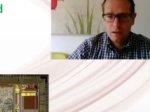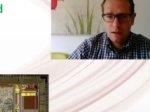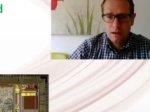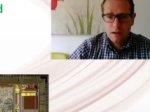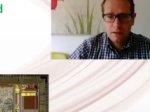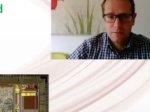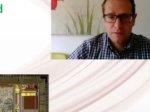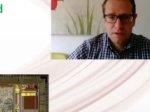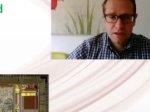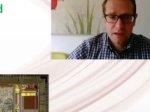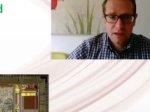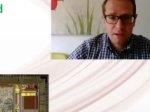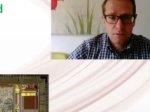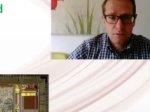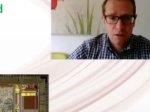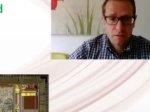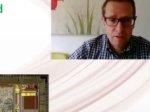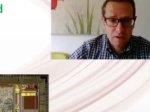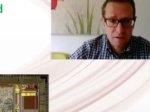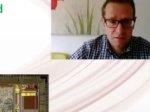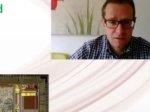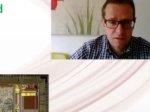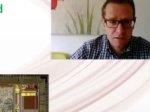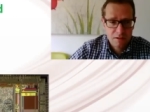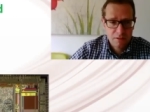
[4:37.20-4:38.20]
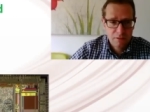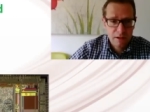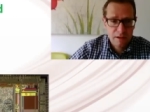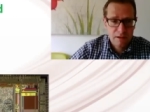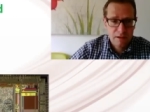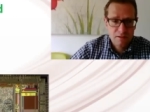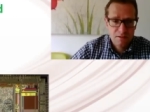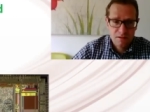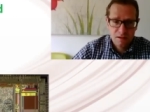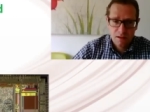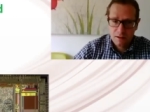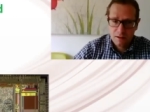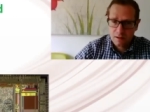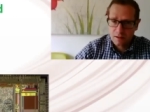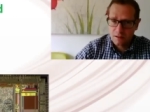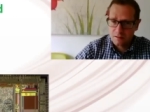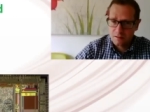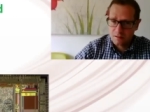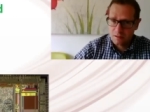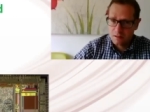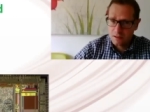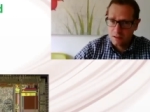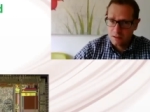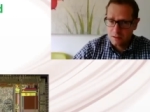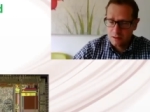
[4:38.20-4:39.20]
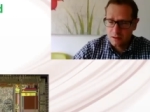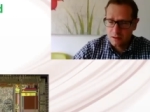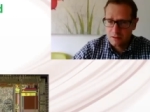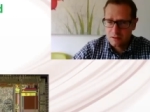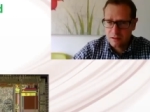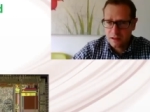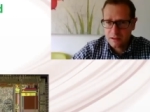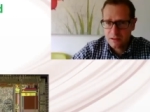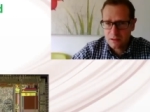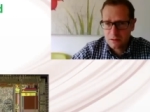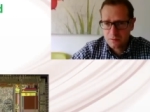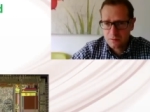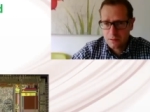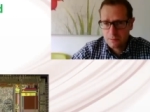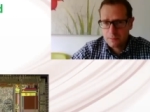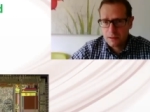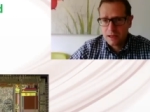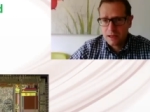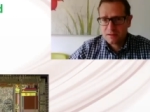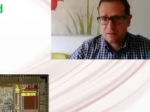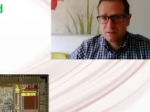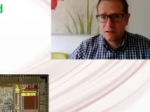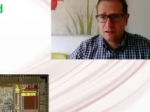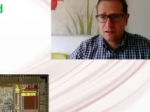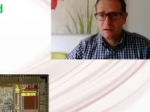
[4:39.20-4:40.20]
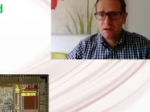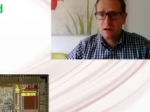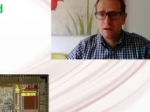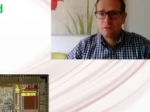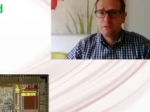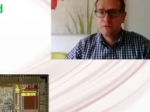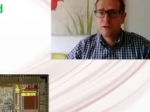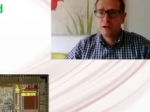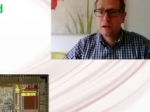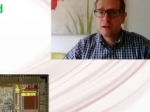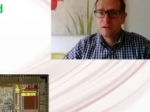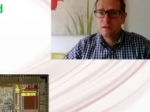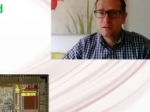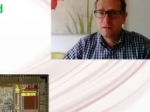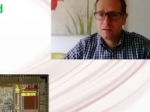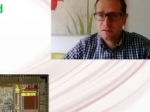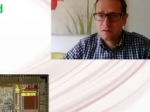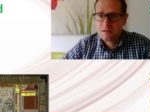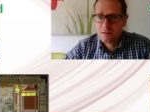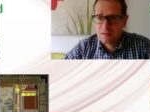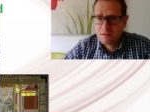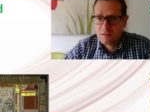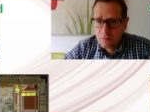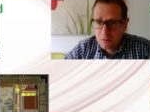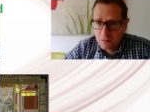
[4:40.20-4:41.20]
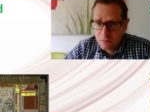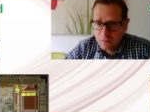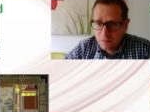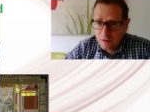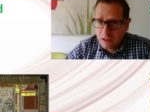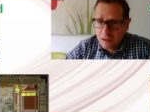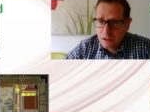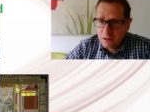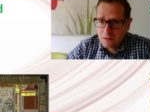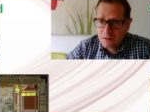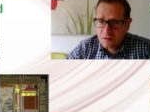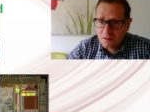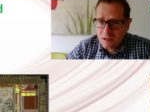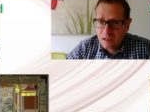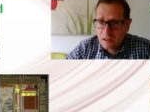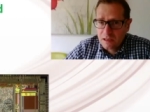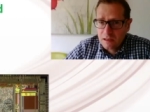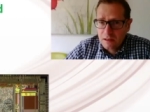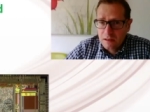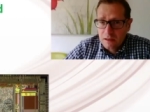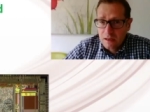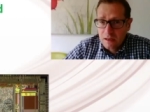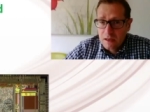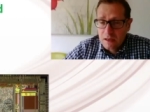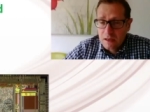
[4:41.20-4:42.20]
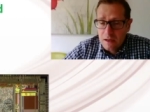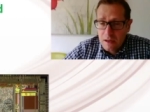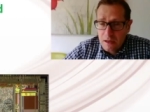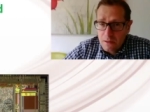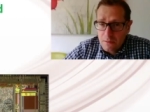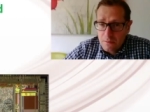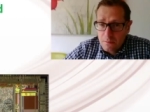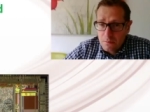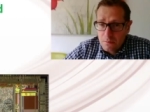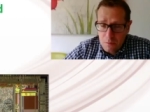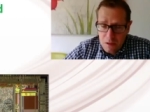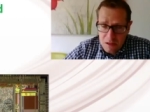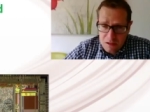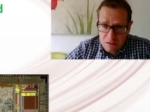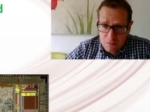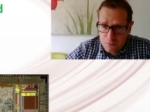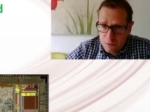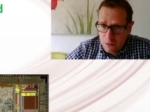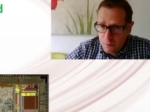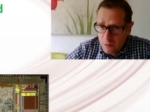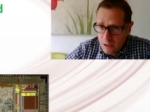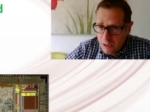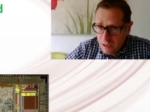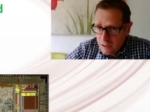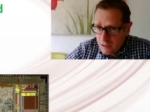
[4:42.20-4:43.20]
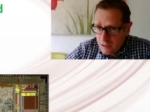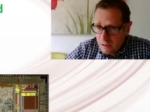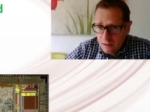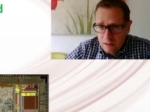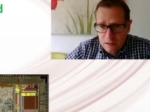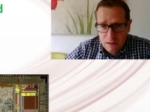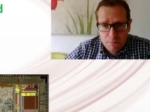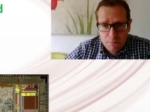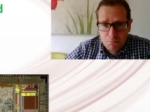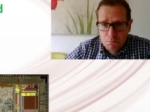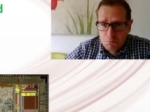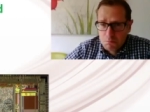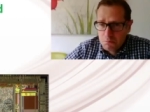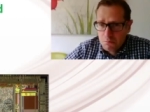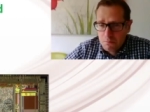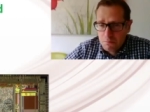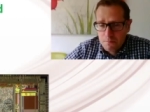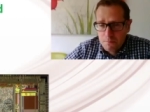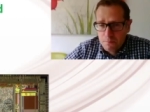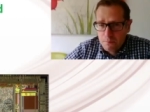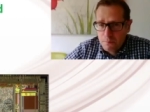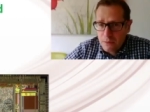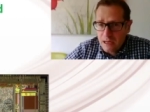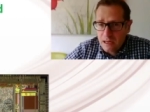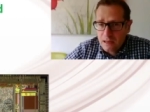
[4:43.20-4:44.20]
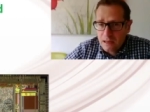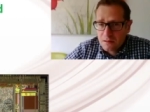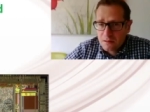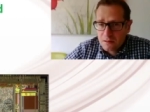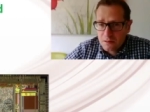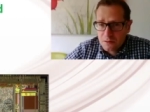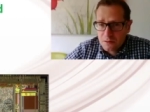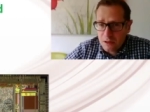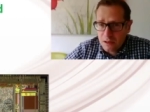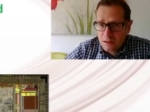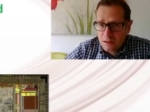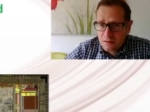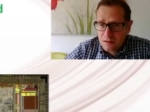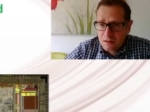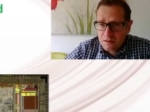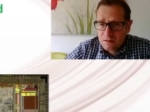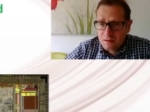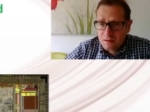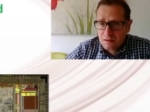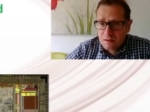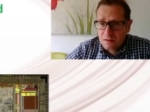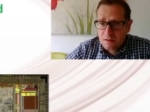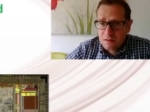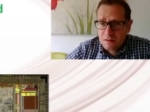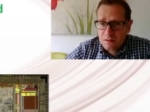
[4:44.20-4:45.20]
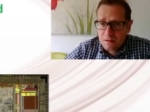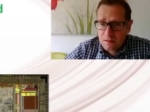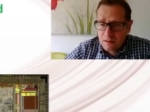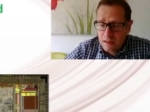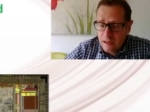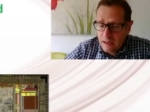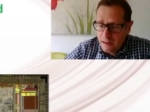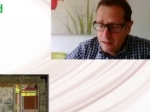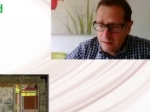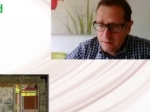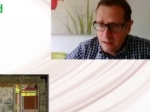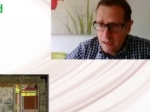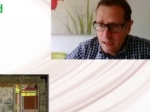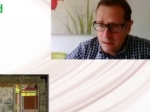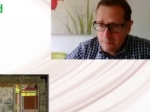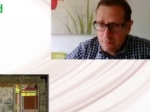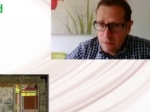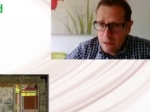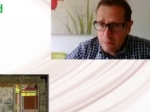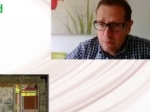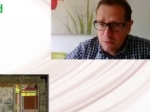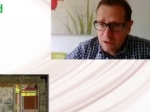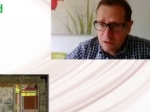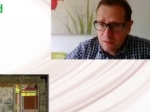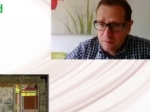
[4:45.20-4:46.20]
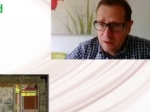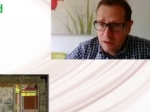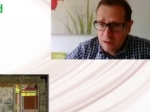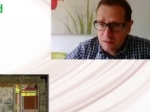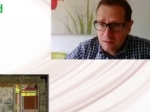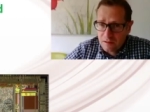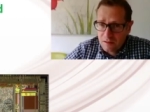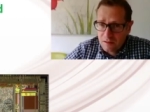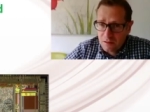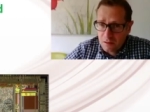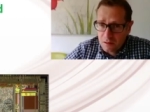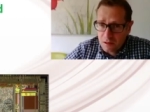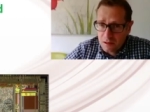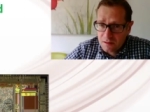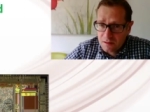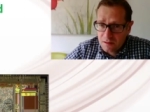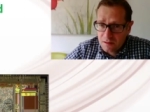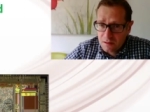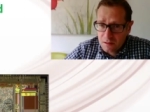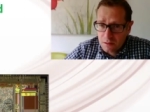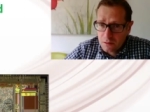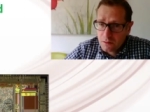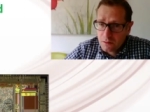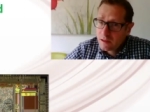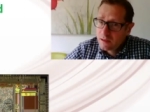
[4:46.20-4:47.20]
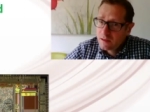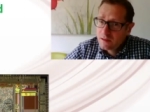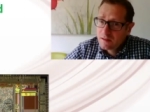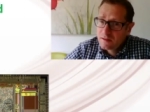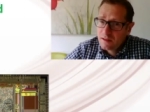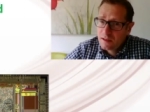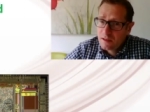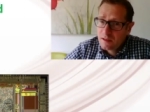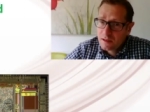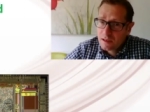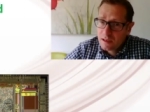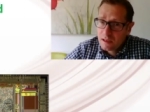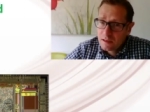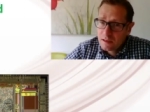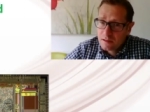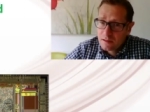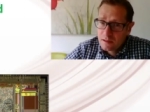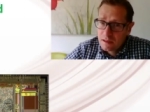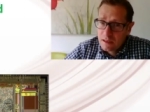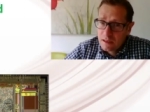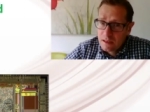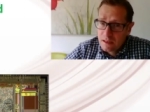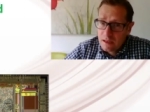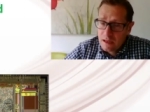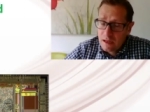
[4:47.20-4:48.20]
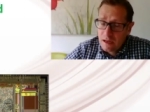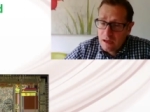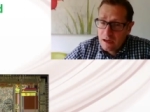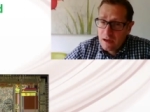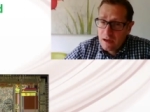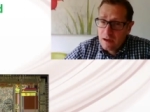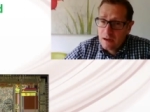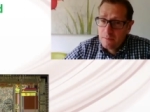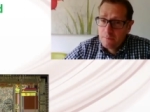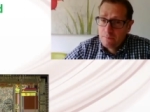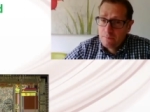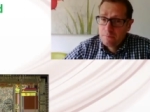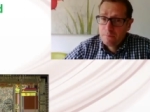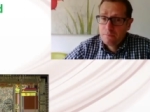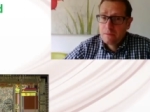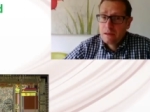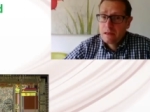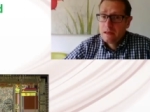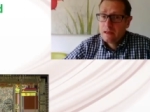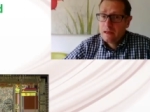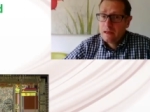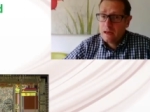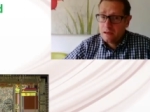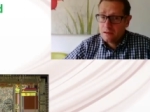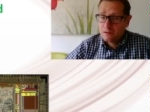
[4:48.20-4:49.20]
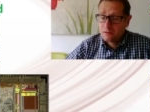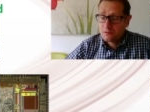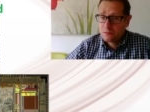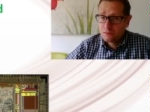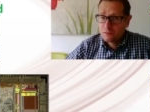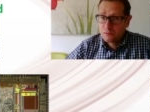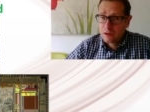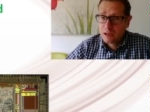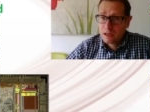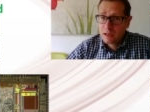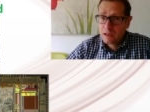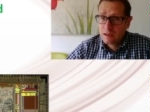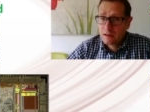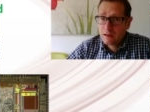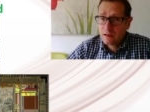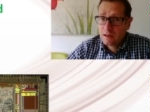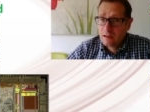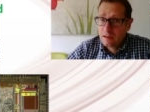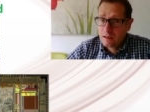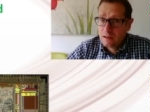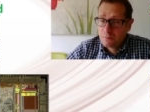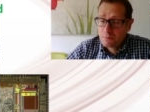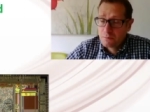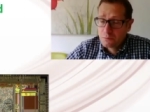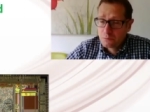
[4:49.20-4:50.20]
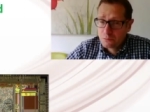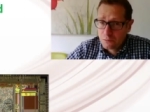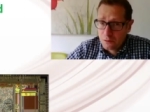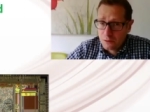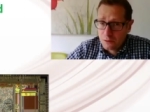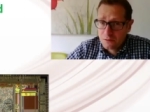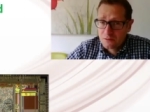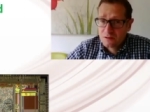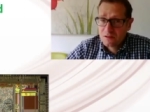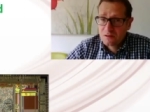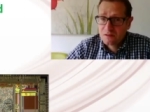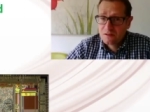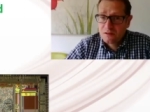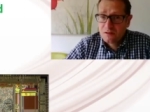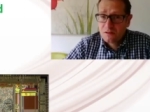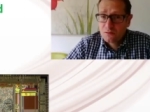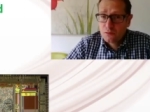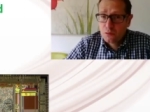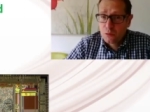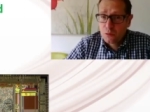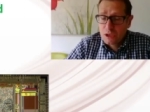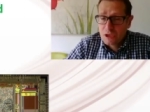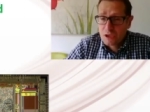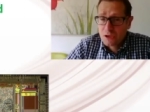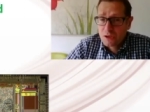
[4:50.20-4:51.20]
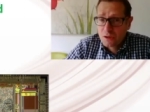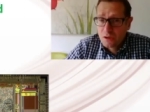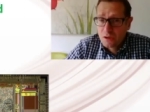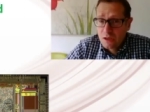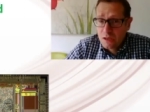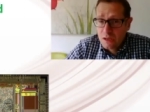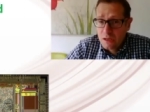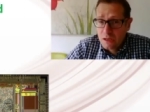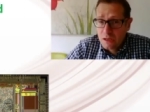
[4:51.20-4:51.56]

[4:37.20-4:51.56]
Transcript: If you take one of those integrated circuits and you take off the plastic coverings, this is the sort of thing you see. It's probably billions of transistors and memory devices on this integrated circuit. And it's really the processes which